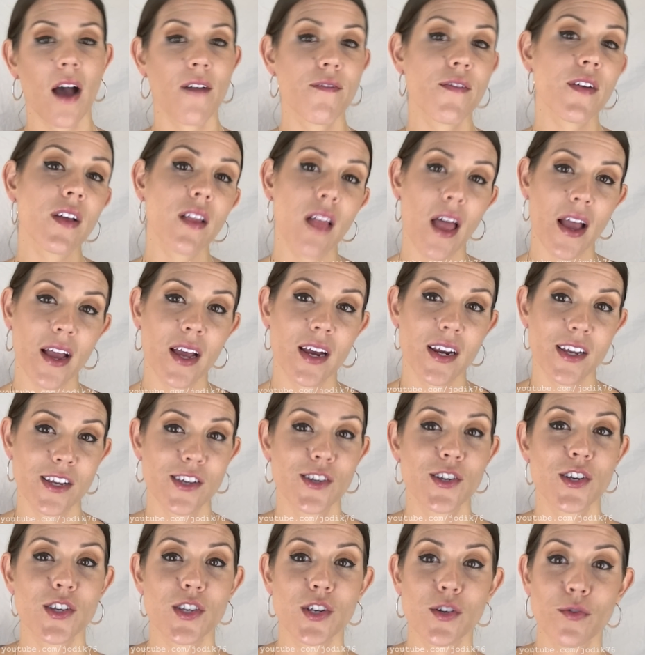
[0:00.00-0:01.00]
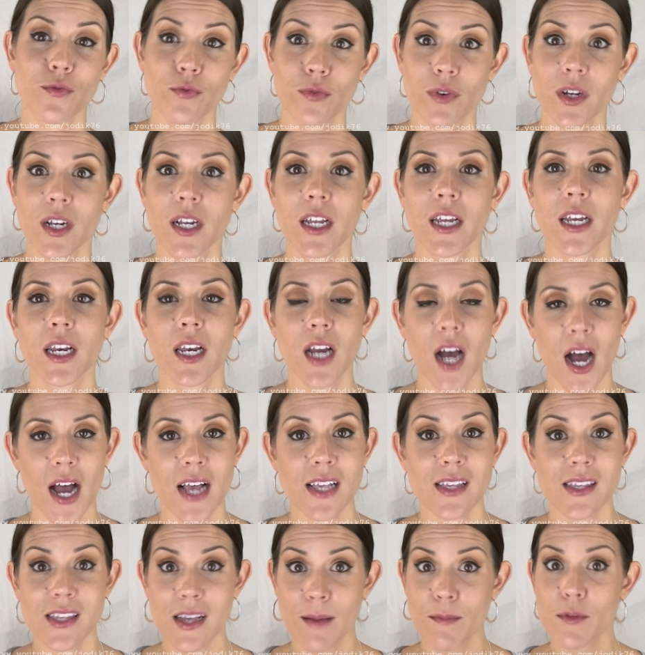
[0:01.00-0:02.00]
I feel like it is just a really
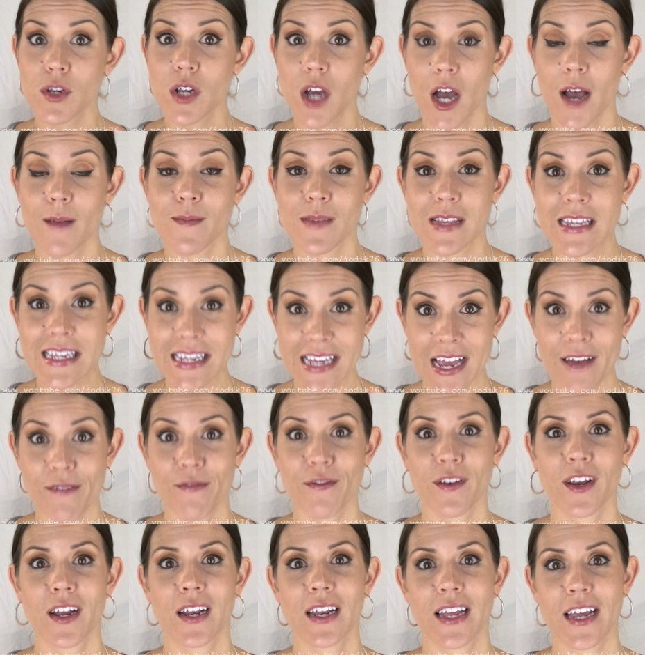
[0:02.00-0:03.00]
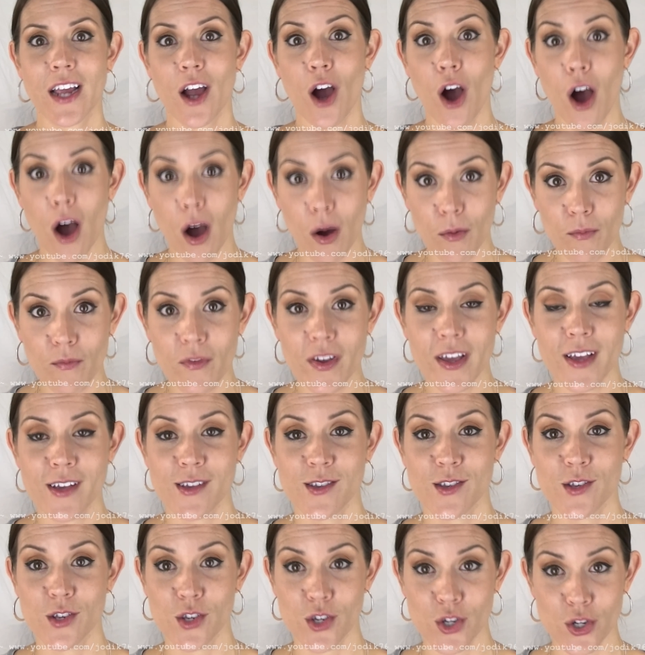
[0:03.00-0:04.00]
nice, sometimes definitely
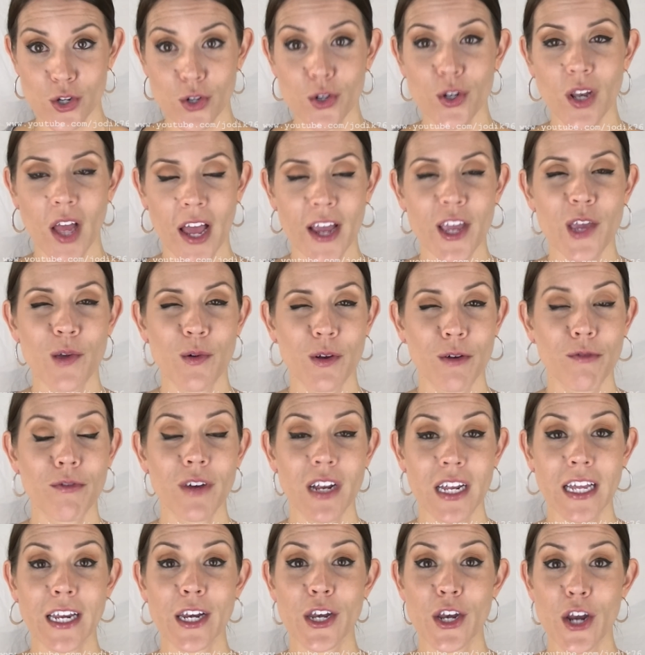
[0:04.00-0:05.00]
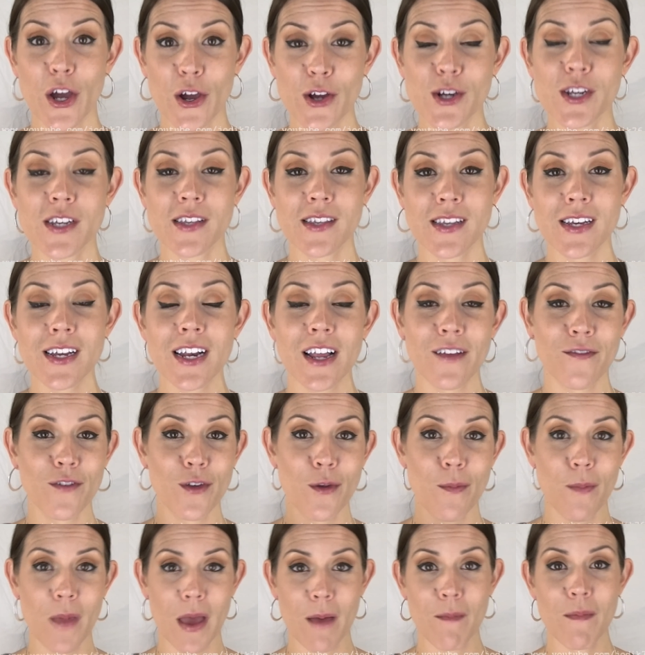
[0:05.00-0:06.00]
obvious dew. Like, you would really notice it if
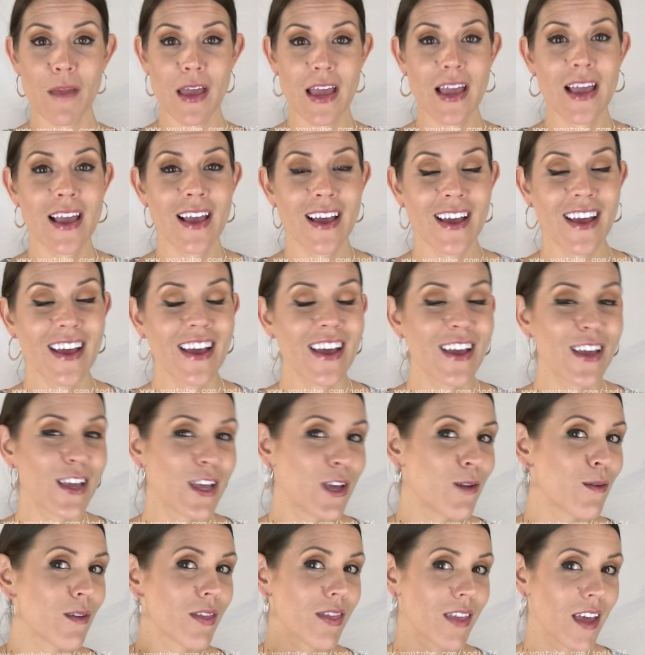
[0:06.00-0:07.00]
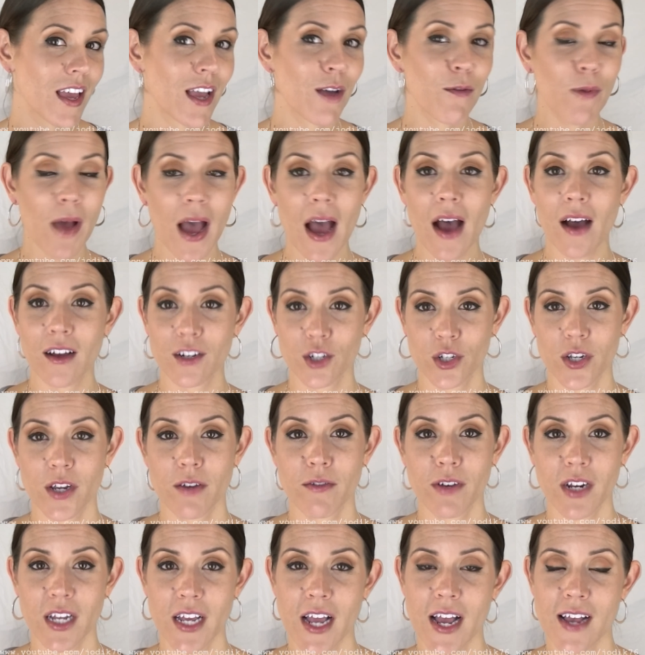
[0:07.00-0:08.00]
you met me. You would think, wow,
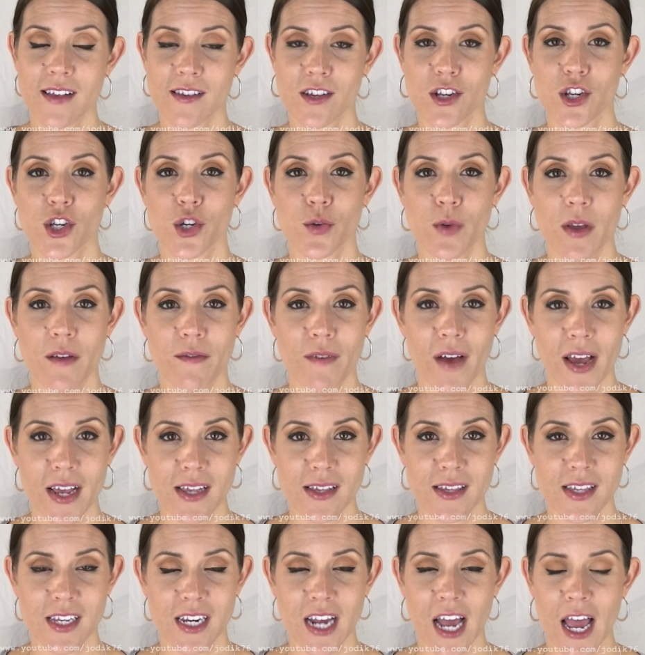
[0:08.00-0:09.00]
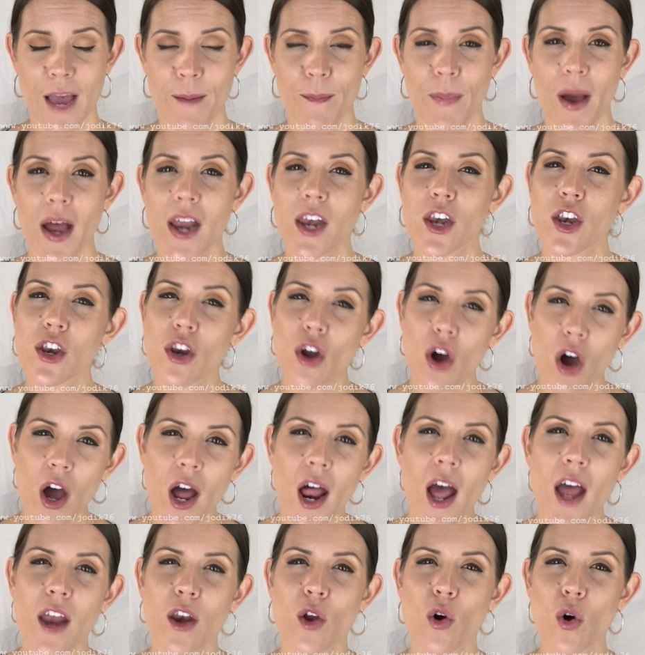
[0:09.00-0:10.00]
she really has a dewy face today, but
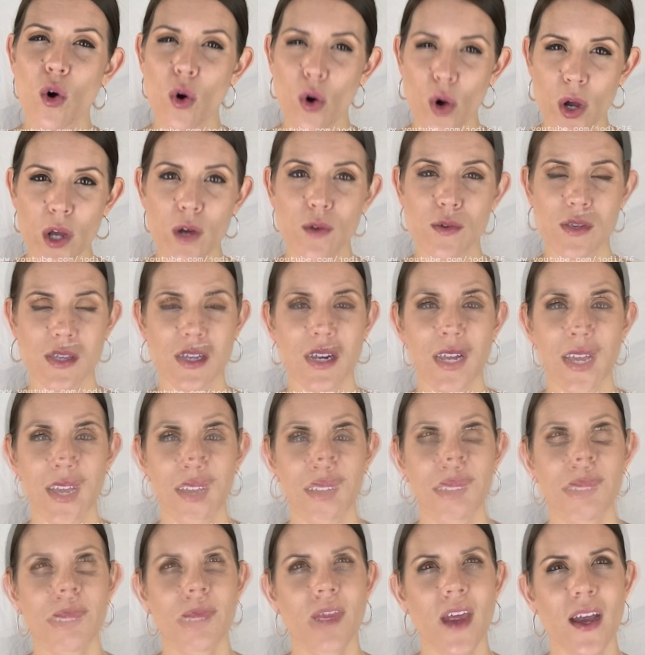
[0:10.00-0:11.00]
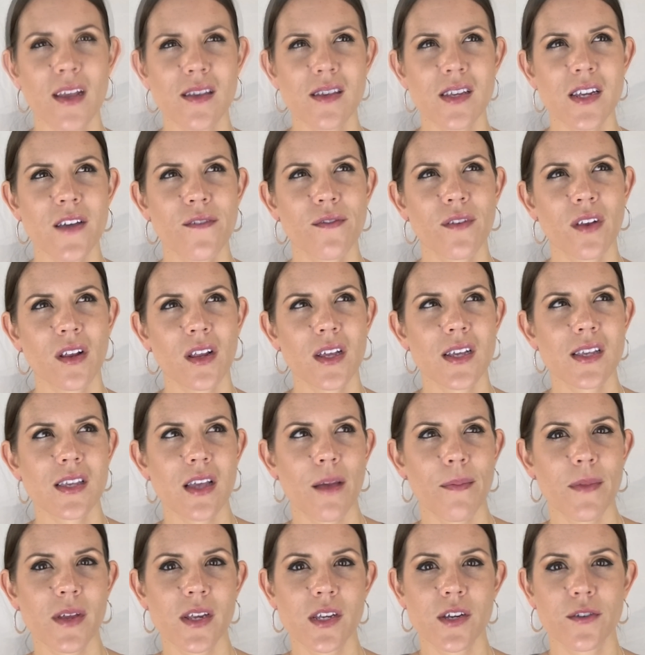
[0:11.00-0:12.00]
not an oil slick. That's definitely
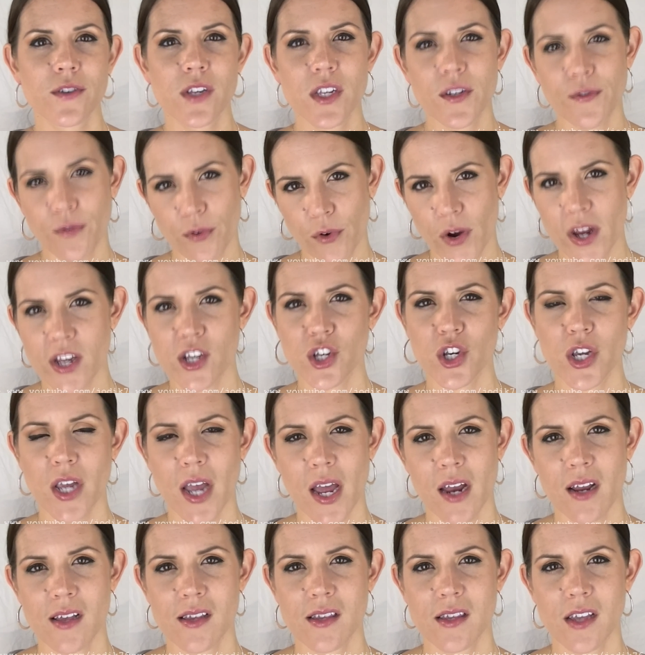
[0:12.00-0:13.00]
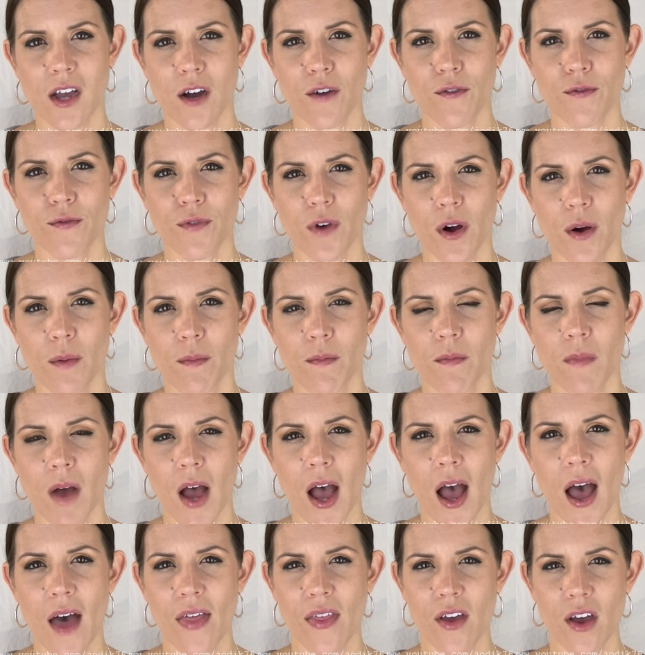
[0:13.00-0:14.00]
something to differentiate itself
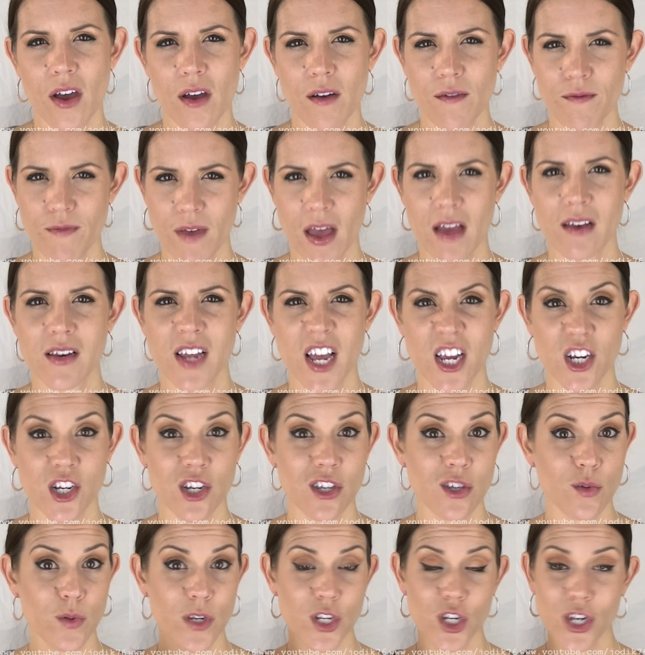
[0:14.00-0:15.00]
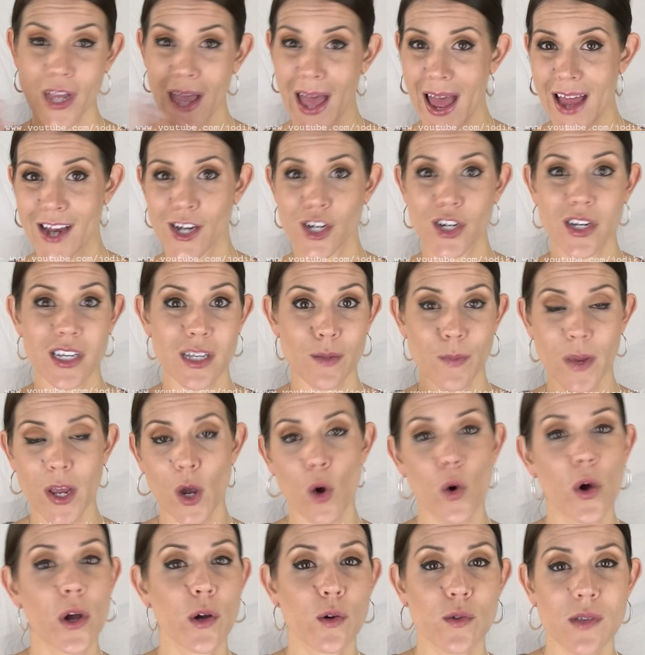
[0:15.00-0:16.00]
from other foundations, which can just
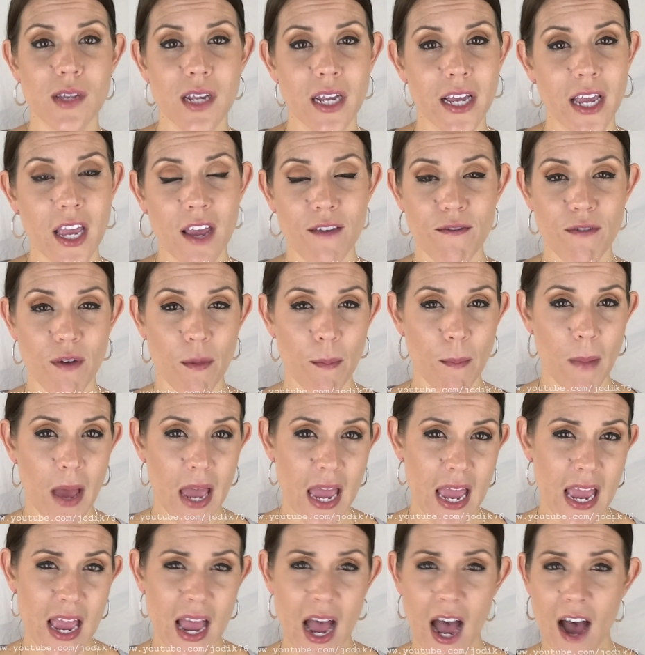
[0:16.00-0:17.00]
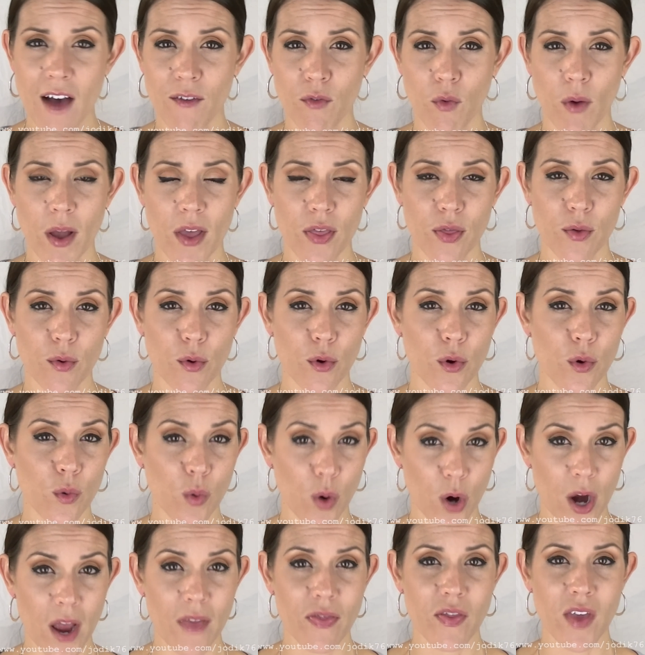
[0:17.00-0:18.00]
be oil slicky for me halfway through
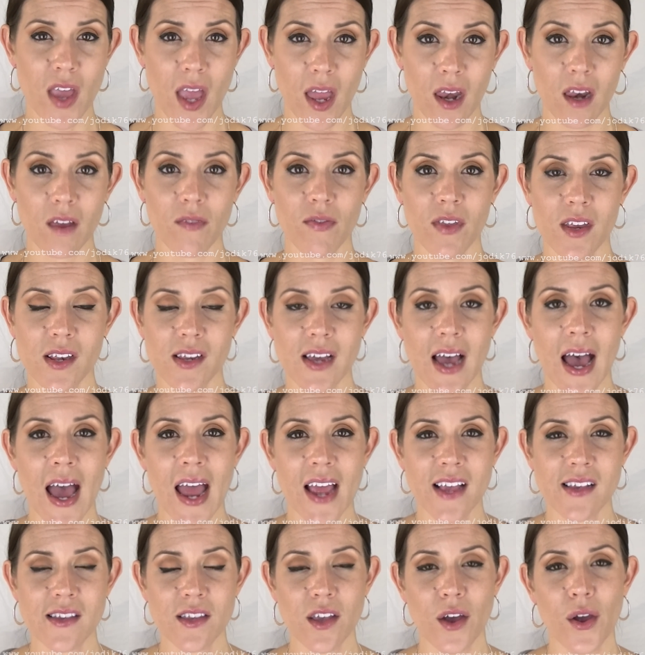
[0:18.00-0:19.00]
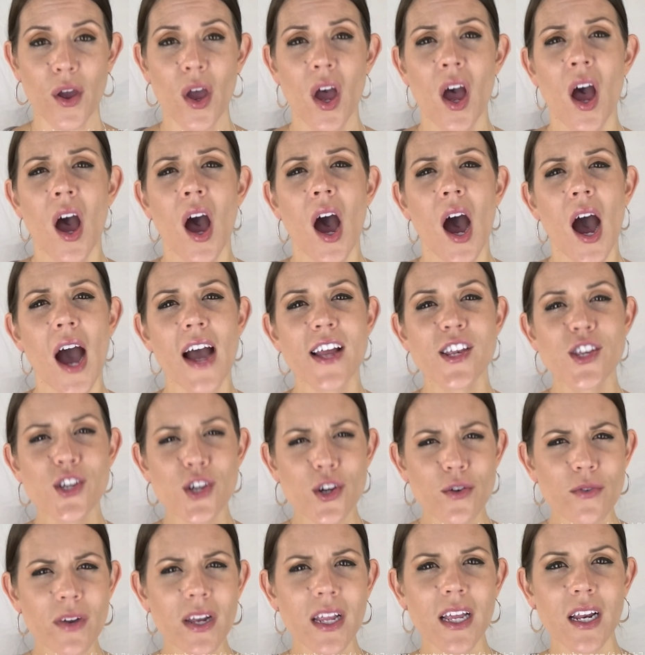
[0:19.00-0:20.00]
or at the end of the day. So I
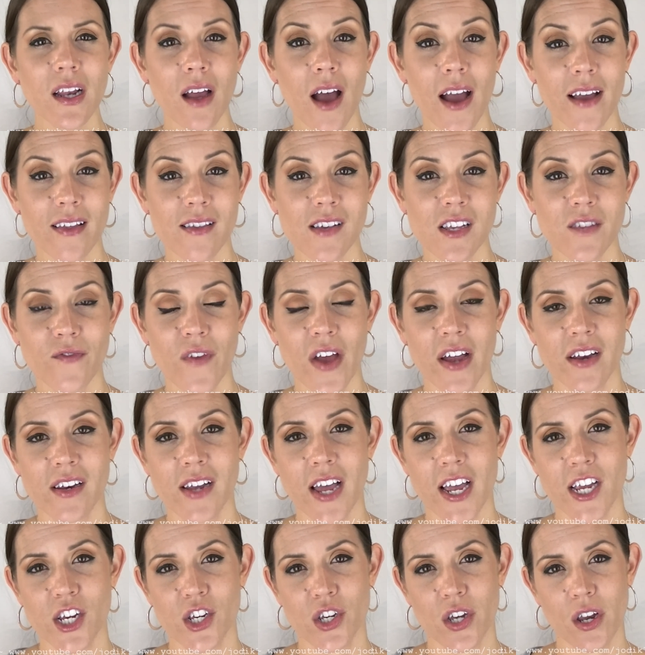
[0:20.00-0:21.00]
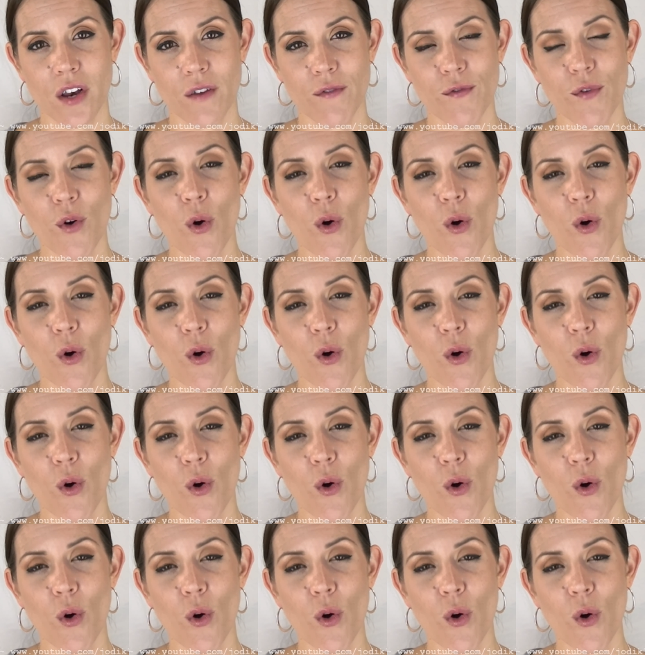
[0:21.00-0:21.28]
do really like this foundation.